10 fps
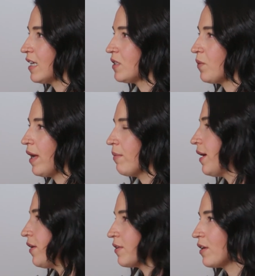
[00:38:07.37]
That's why I'm a
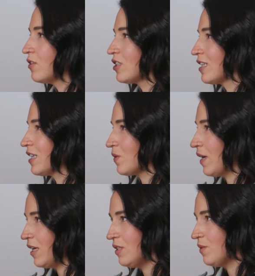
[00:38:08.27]
health coach, and that's
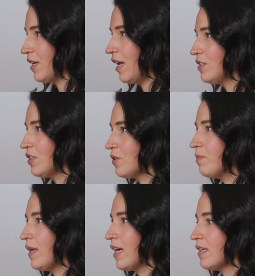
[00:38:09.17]
why I do what I do,
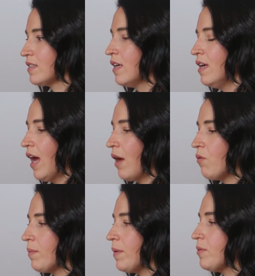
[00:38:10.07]
because I
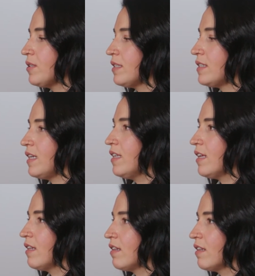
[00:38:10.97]
want people to see that